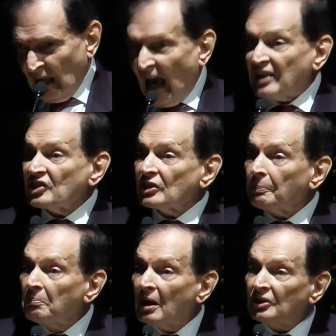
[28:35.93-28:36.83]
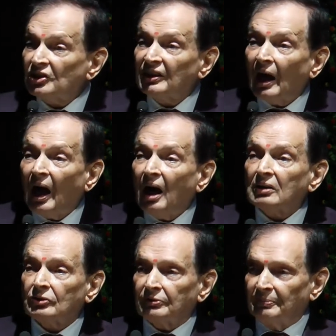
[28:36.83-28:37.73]
has submerged the
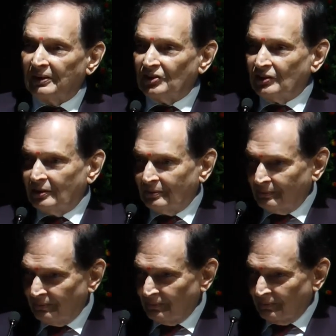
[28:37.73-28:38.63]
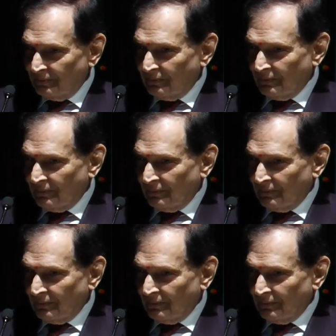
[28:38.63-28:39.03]
art of medicine,